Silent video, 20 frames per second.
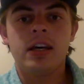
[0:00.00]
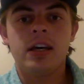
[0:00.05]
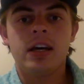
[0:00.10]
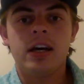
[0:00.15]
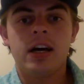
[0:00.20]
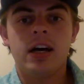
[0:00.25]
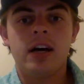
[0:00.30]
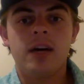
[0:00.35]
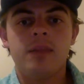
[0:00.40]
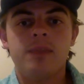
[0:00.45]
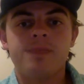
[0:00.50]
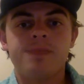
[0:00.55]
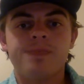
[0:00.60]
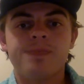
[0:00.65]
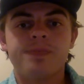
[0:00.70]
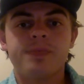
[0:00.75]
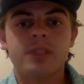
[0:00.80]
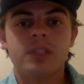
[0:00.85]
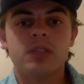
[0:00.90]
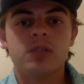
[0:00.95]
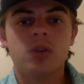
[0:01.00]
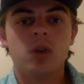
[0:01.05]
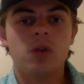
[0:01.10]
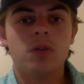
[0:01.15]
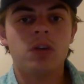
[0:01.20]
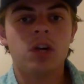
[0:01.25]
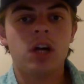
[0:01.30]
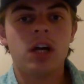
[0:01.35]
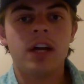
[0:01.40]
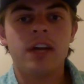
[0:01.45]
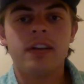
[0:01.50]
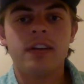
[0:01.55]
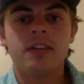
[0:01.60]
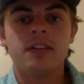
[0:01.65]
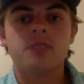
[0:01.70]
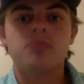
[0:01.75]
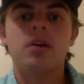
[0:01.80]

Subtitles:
So overall, I think this